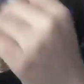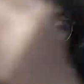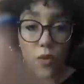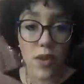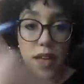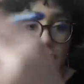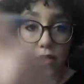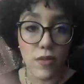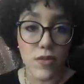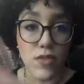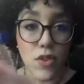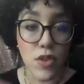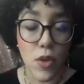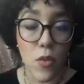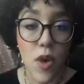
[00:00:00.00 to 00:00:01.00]
you will get the
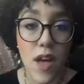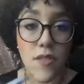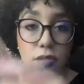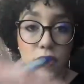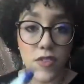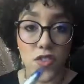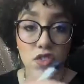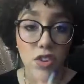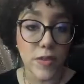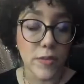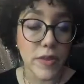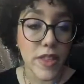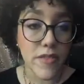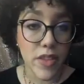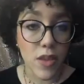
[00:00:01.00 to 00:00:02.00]
result you want, versus just
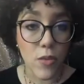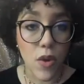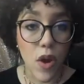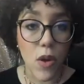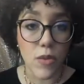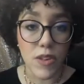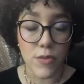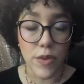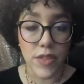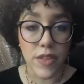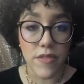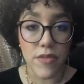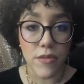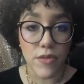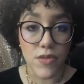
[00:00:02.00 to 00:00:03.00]
believing you were always
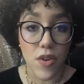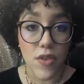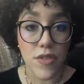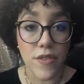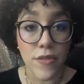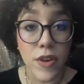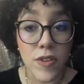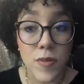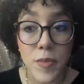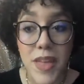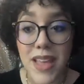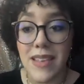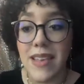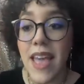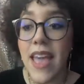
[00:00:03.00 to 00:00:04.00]
worthy of the result in the first
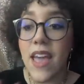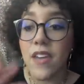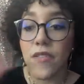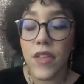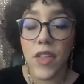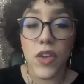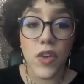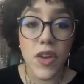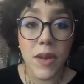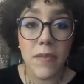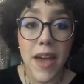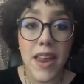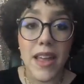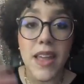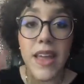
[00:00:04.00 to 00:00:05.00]
place, feeling good
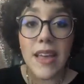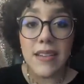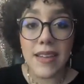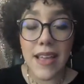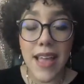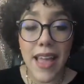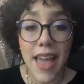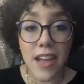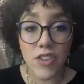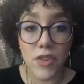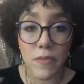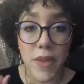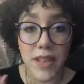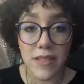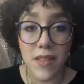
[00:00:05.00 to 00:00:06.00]
about it, taking
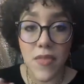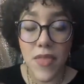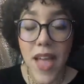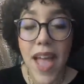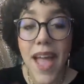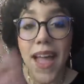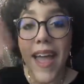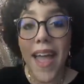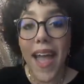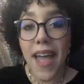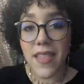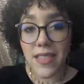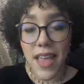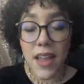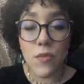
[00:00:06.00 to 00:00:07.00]
action based on that,
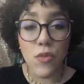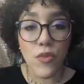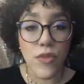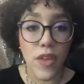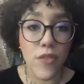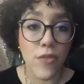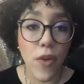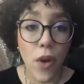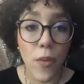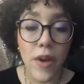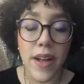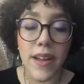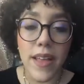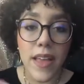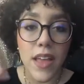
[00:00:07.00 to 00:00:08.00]
and then moving
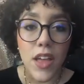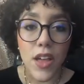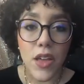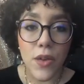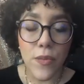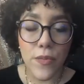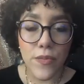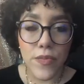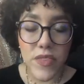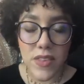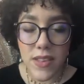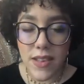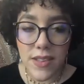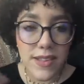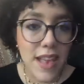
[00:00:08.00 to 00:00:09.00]
forward,
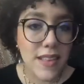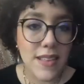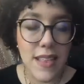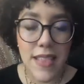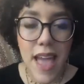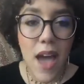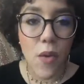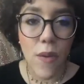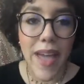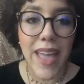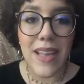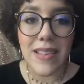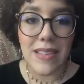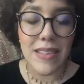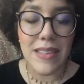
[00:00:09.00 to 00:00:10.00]
success in that
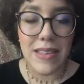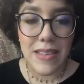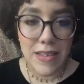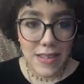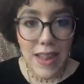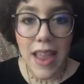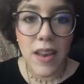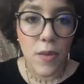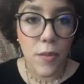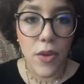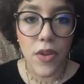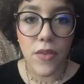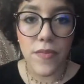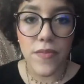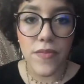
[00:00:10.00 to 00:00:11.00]
way is
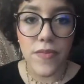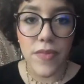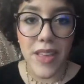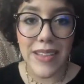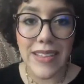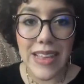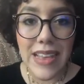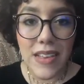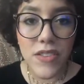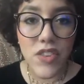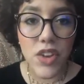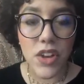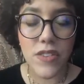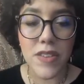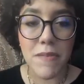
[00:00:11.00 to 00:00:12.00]
sustainable. It's
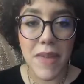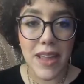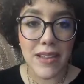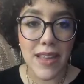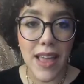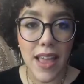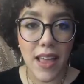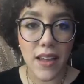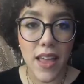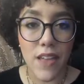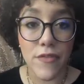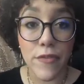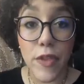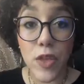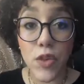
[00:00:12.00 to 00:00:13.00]
easier to maintain.
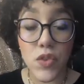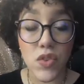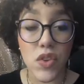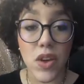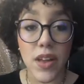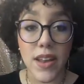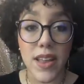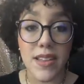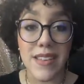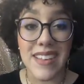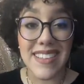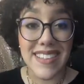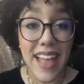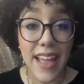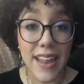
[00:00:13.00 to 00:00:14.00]
It feels good. It's
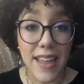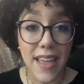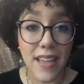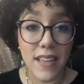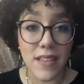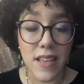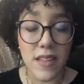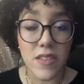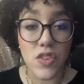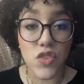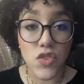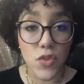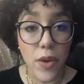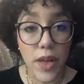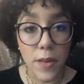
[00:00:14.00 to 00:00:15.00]
exciting. It's
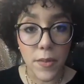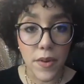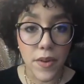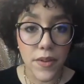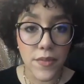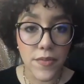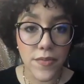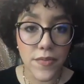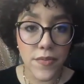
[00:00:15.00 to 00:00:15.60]
enjoyable.